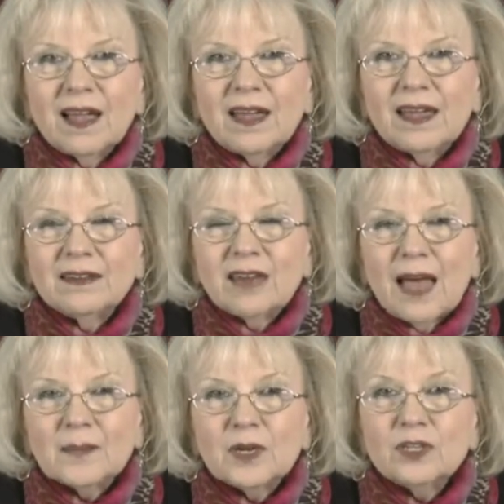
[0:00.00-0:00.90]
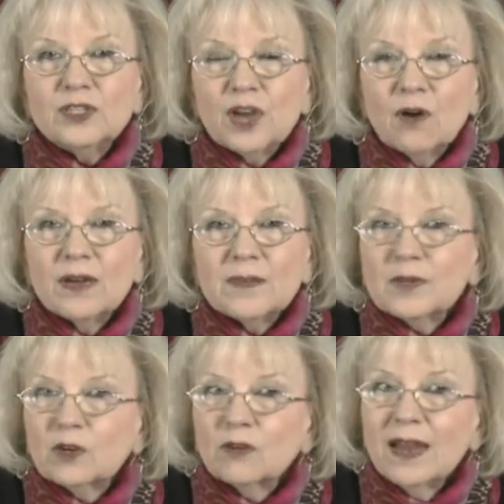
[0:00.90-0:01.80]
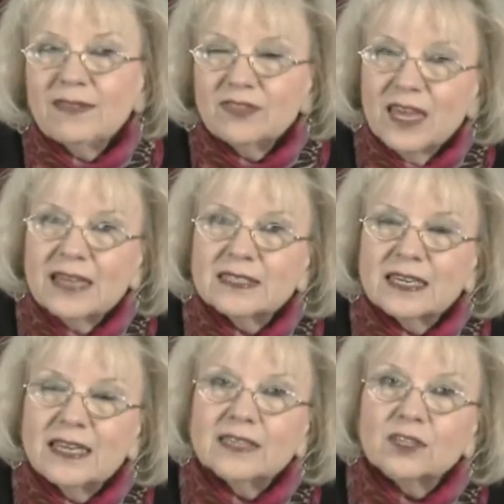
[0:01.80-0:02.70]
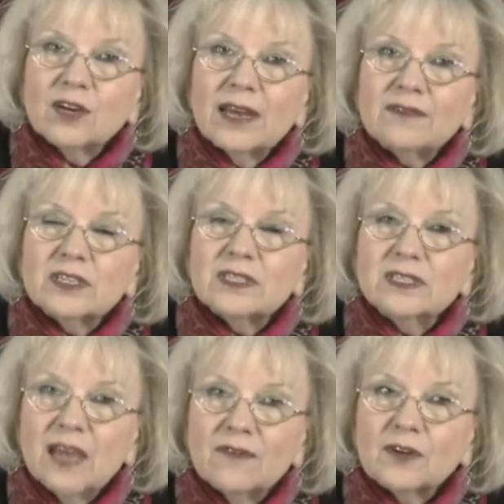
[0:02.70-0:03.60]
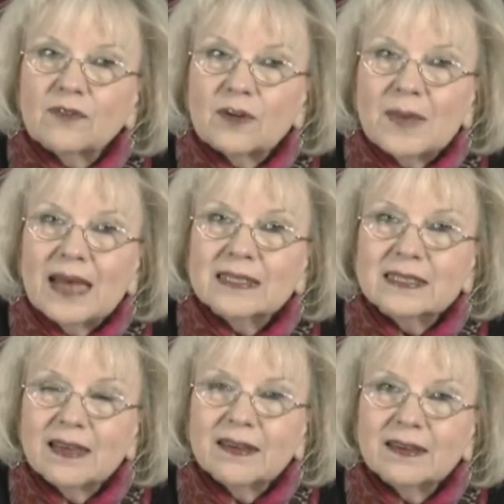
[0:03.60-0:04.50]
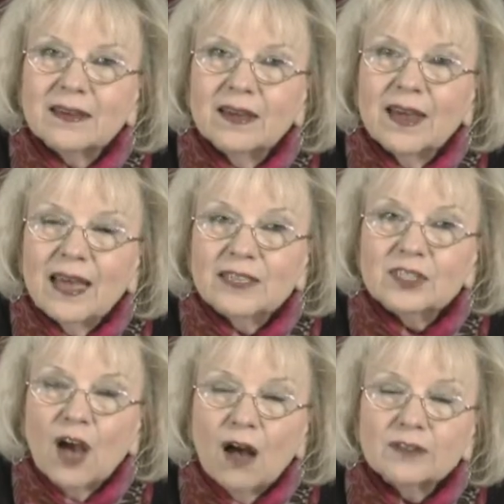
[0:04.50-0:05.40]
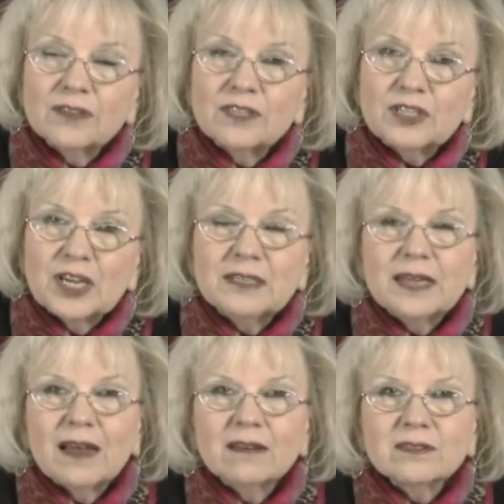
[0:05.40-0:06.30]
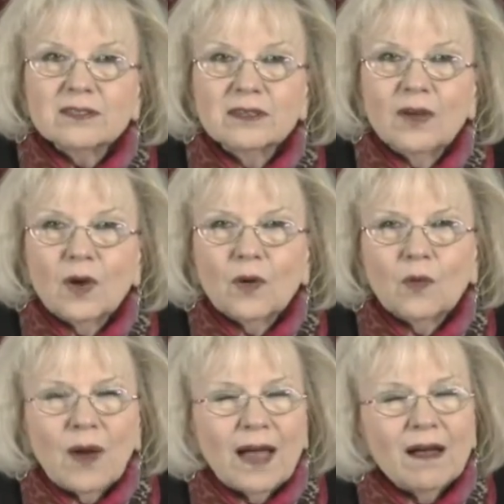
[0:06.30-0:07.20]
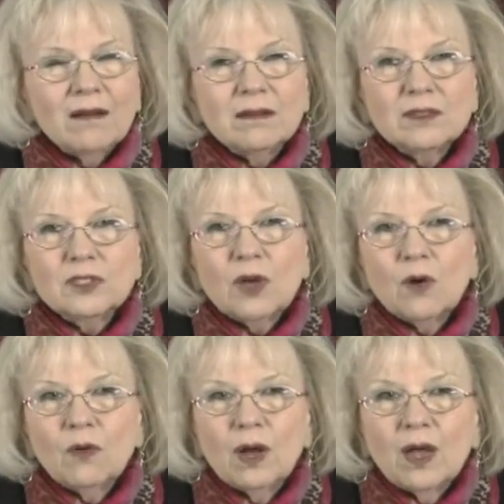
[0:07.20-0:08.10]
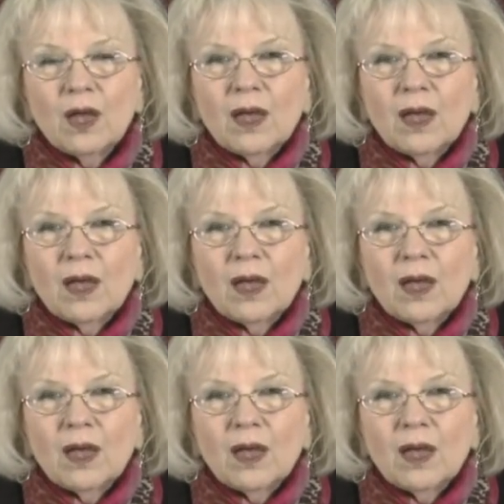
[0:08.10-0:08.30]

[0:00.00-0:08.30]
and I'm going to show him the great things that he is going to have to suffer for my sake." He's called to the Gentiles. Wow. So